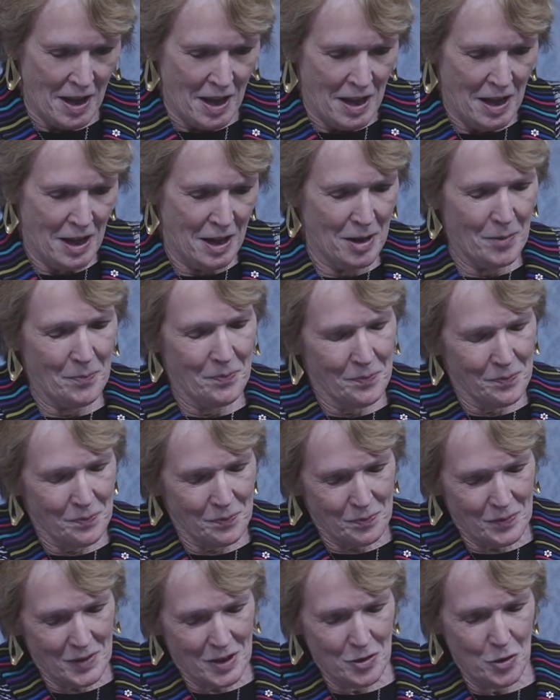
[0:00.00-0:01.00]
Um,
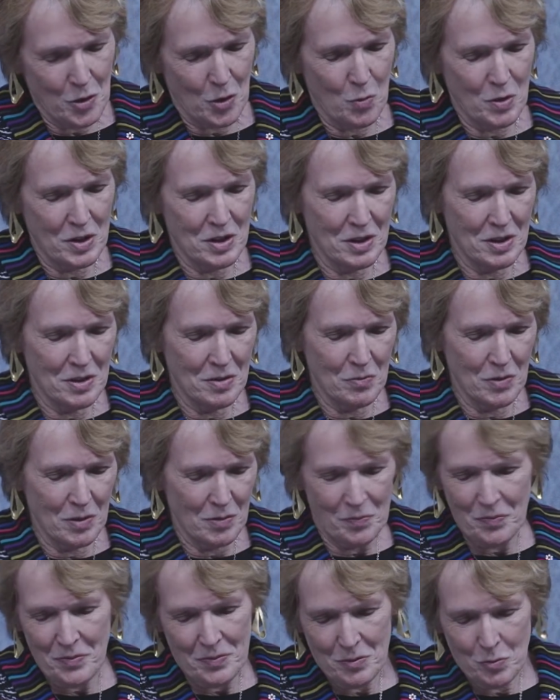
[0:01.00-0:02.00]
you know, when
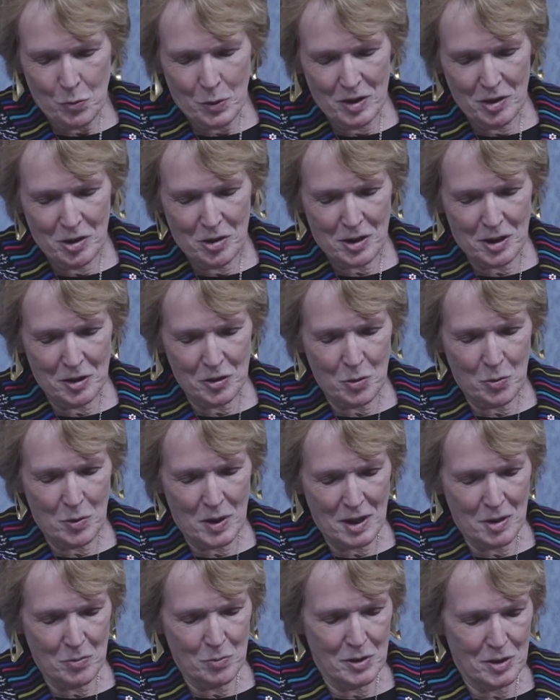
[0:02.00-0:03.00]
we look at the way
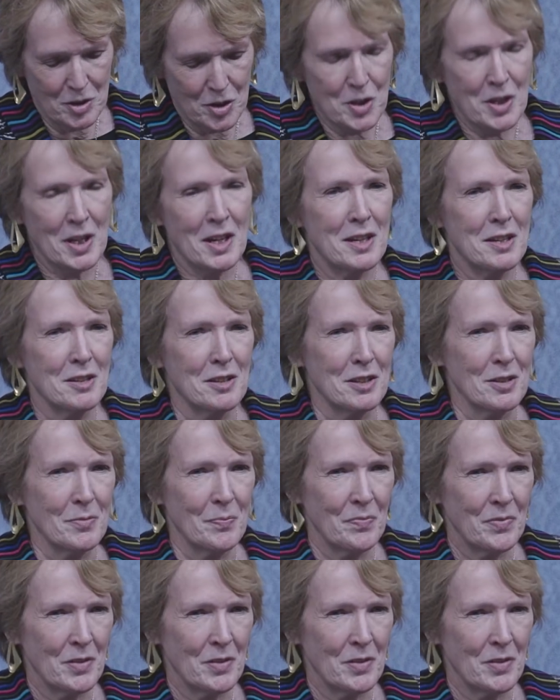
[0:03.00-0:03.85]
in which China